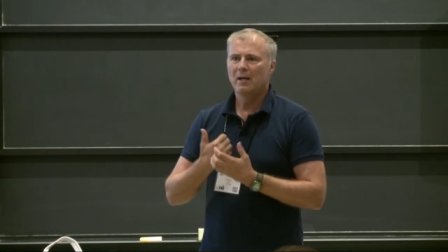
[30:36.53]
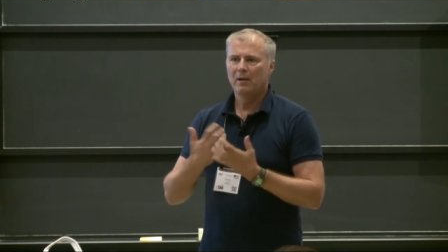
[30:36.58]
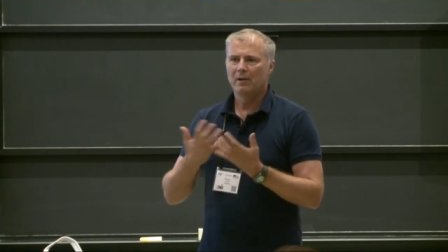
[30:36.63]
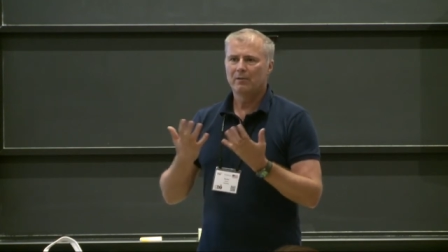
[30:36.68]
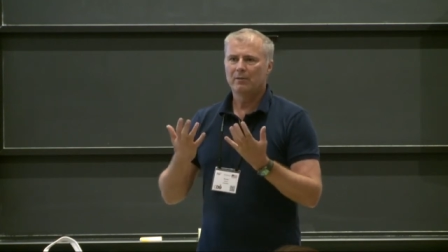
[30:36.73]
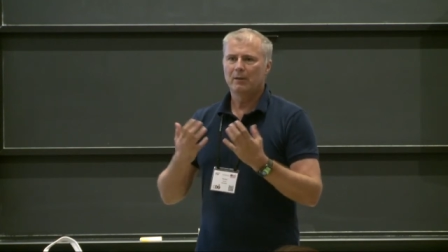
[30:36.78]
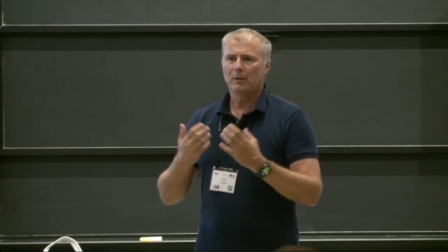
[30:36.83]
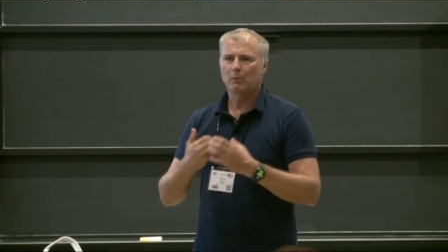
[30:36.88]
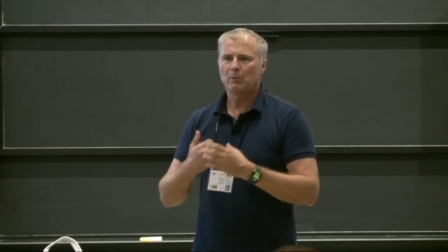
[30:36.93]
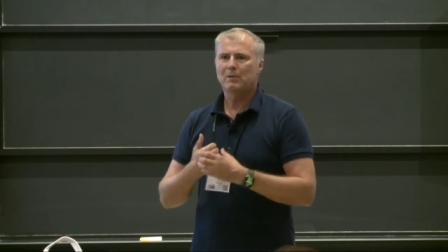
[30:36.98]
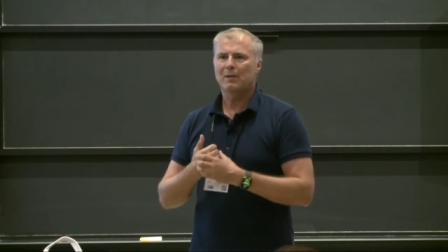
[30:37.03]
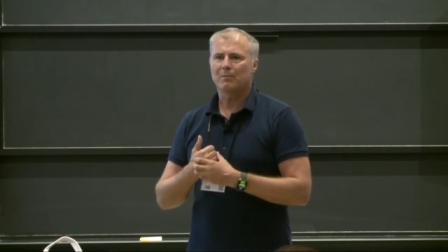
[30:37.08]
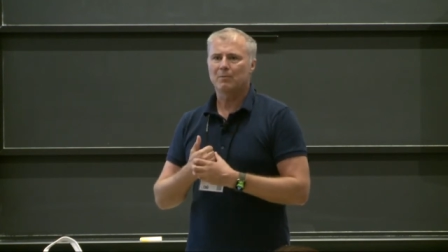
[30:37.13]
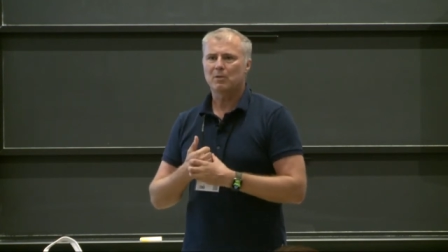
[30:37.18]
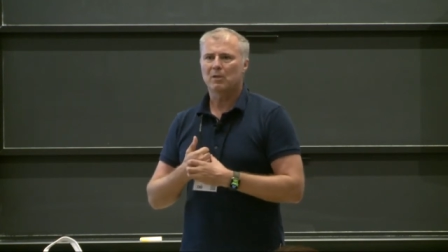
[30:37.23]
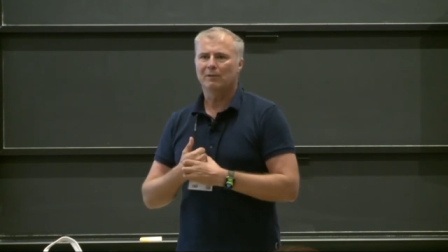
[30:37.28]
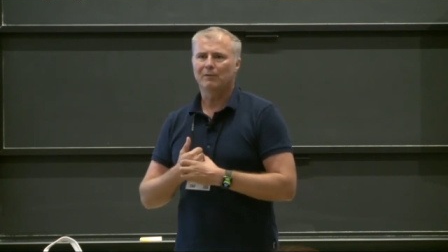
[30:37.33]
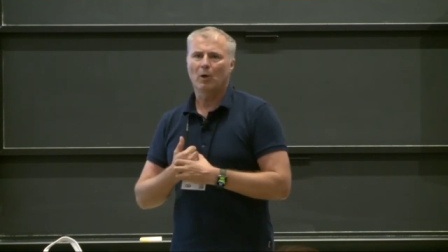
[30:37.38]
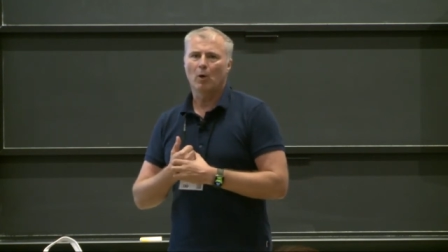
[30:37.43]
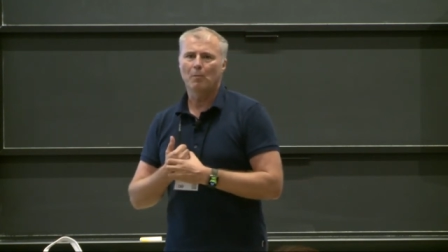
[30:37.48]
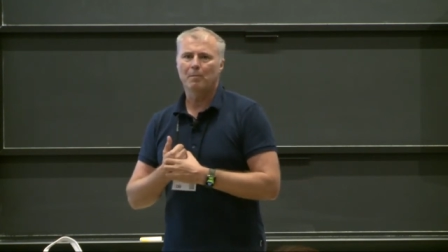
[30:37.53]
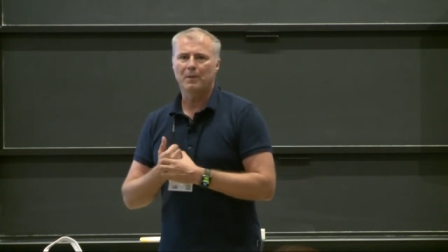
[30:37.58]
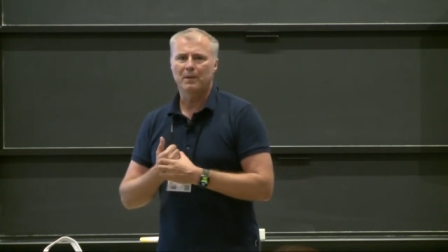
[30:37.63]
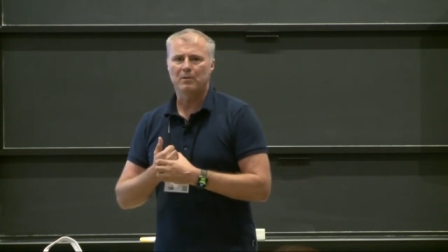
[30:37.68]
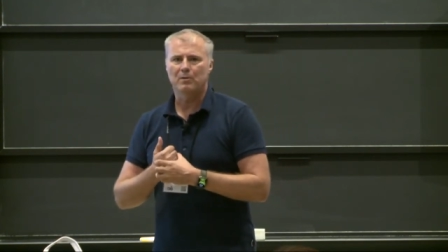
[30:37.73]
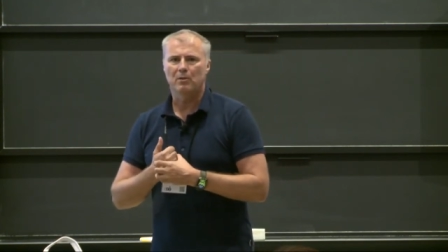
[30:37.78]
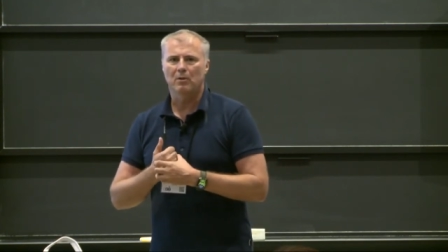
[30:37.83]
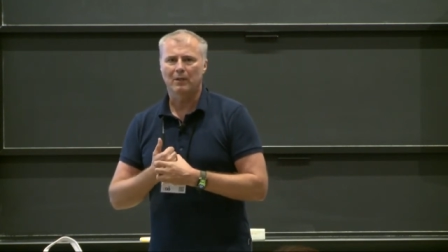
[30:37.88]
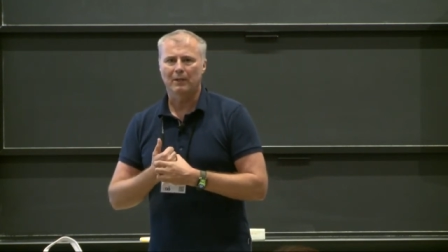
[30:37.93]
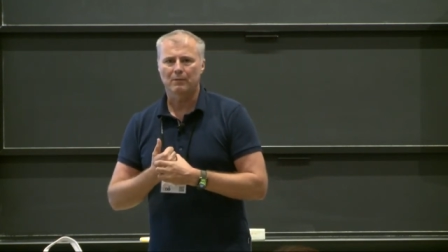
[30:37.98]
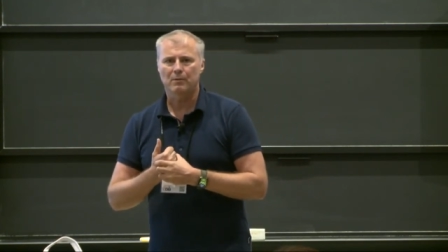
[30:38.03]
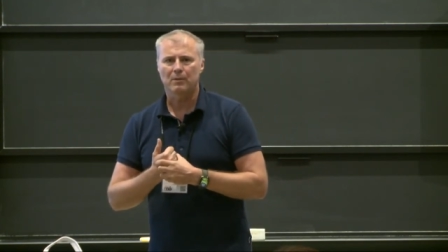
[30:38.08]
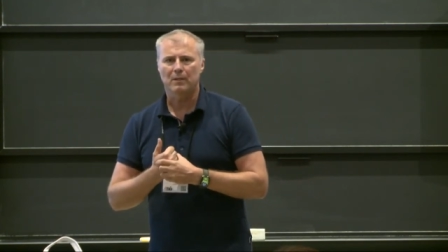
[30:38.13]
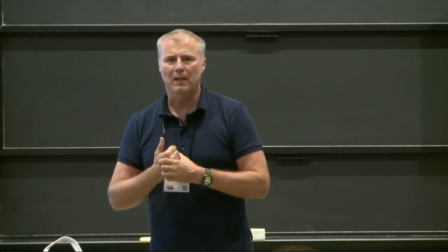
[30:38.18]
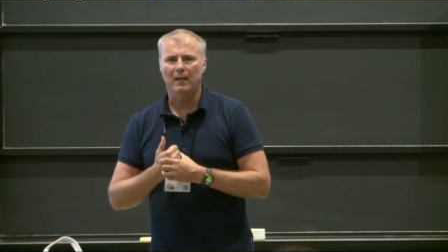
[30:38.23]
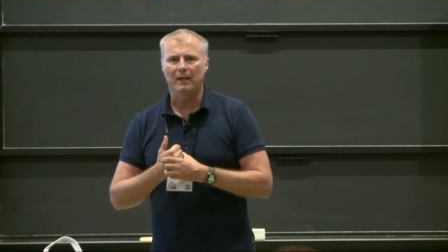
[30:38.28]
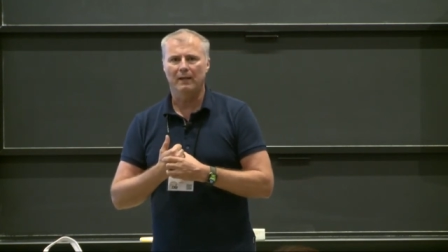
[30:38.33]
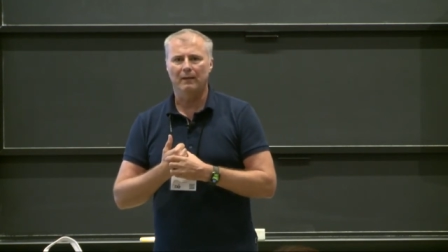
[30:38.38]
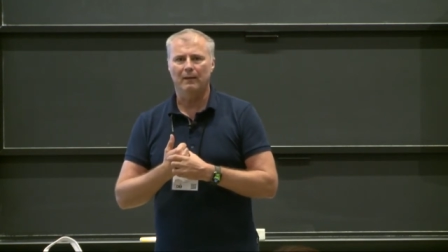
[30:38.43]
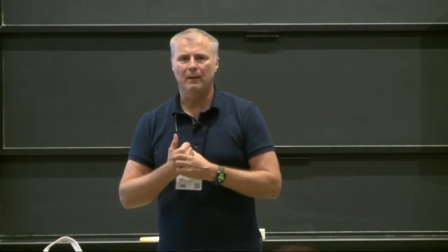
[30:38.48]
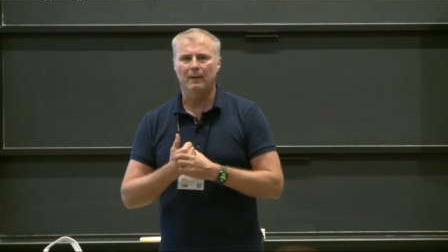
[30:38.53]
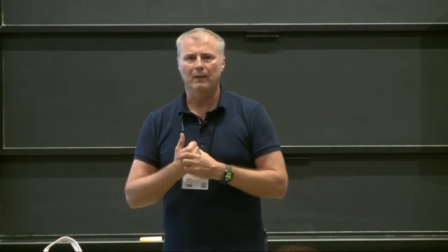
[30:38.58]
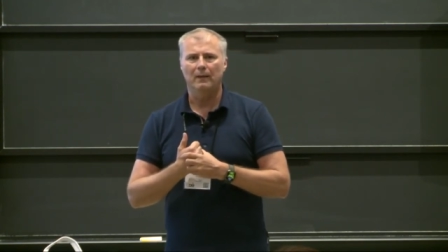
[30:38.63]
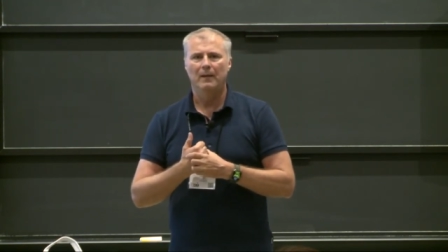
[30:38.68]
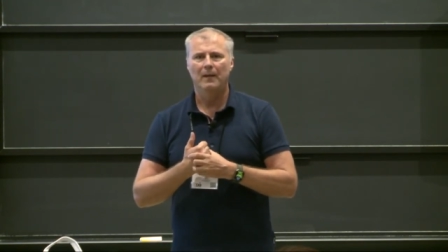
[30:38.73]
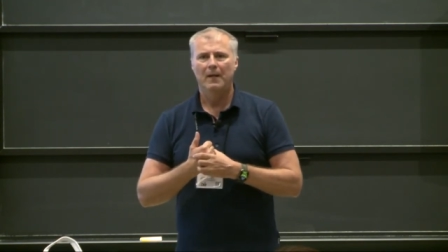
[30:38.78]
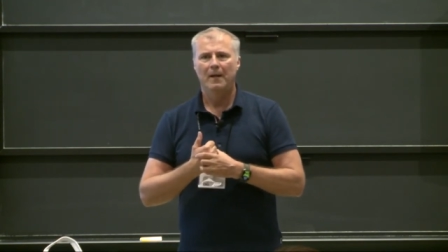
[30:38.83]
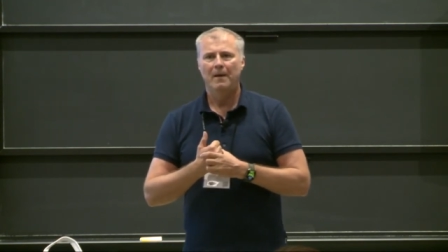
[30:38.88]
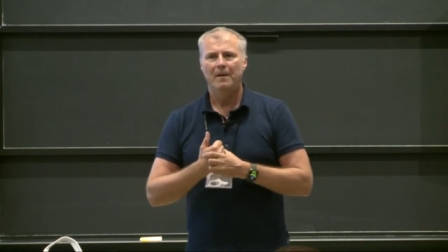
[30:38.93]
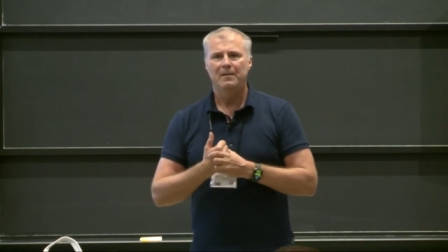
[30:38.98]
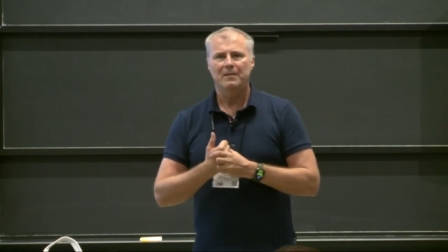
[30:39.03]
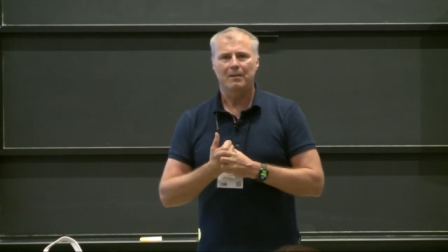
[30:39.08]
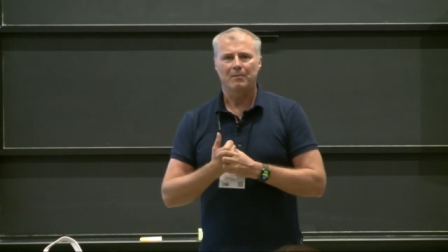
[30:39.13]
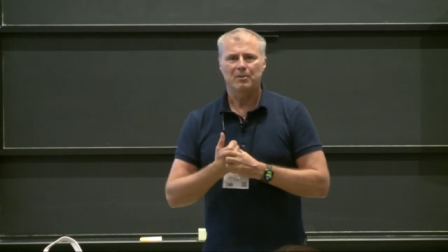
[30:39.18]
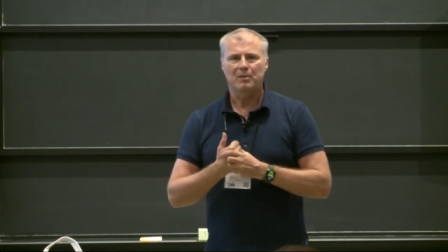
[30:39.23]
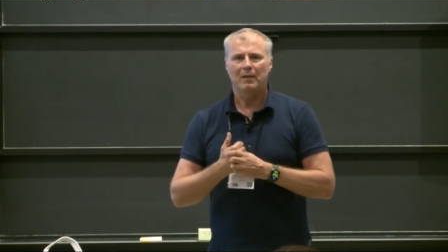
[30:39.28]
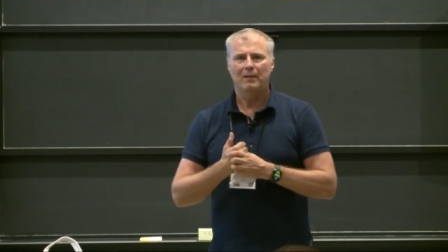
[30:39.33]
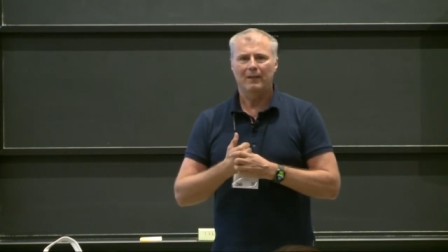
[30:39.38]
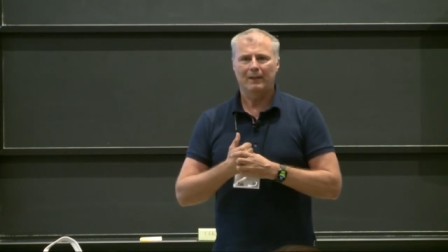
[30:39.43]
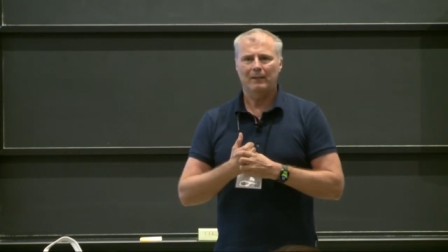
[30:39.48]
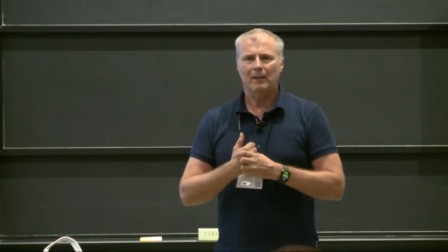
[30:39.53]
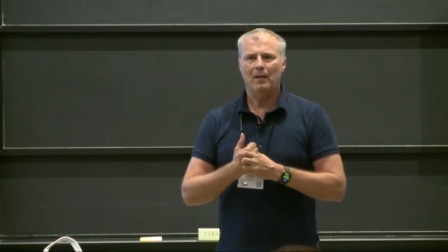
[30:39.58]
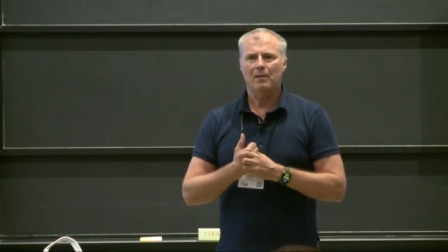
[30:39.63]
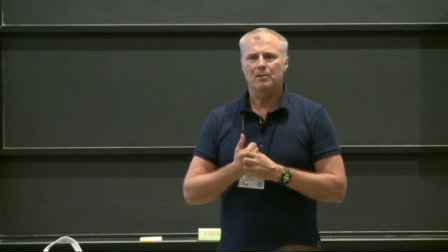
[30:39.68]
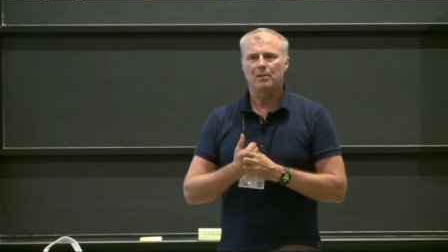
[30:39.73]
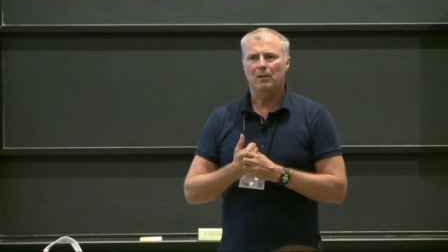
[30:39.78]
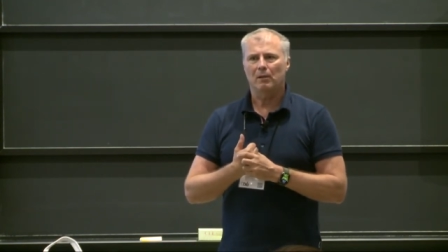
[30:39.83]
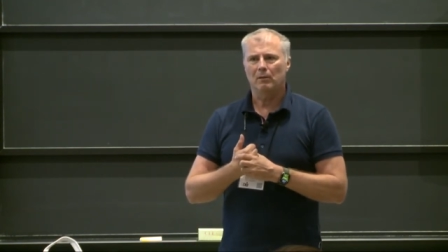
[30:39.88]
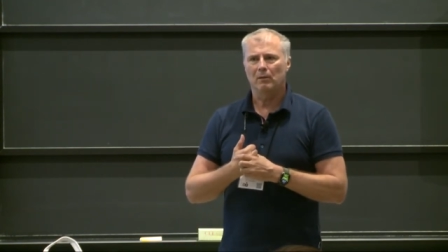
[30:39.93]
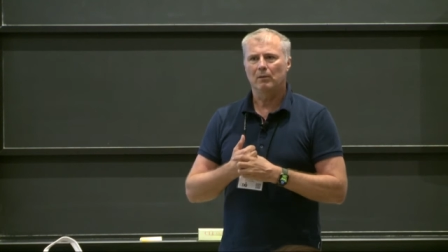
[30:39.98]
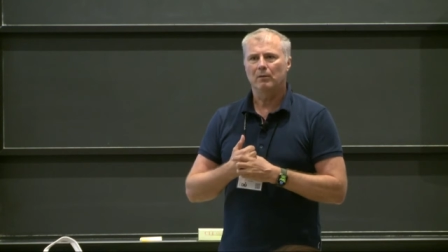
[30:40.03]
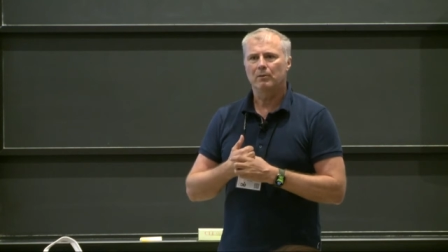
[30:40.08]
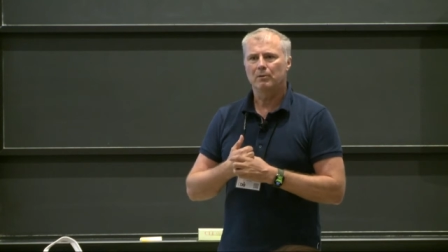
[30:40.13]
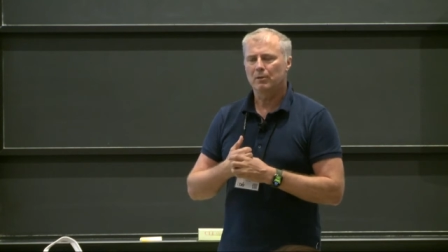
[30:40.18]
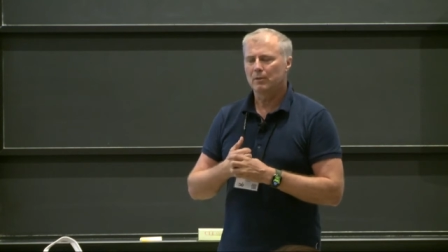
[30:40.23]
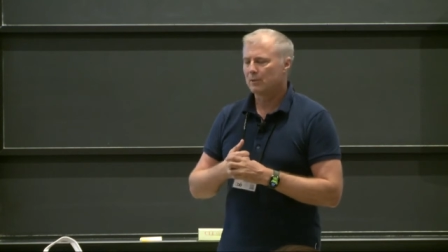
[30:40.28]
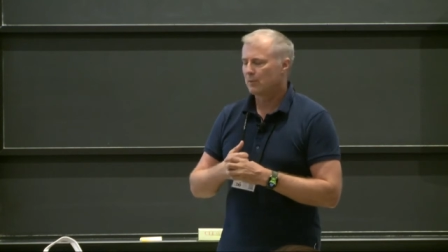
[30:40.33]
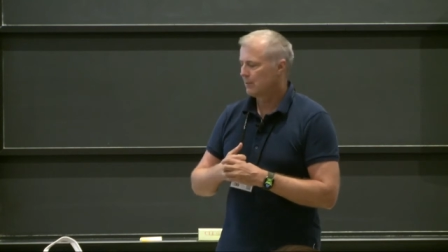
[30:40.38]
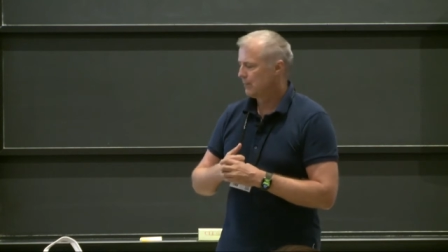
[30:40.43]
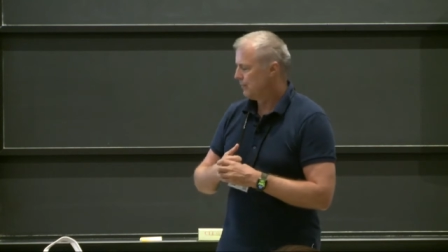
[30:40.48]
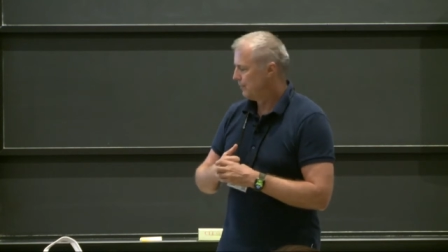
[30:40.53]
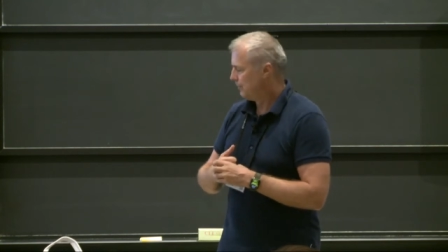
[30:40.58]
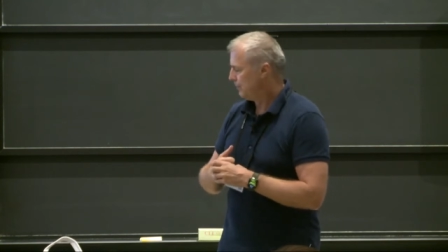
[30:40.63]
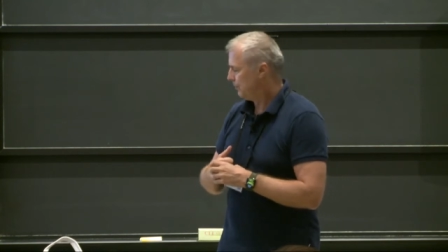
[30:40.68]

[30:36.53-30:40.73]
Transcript: through some sort of open source and some standardized technologies.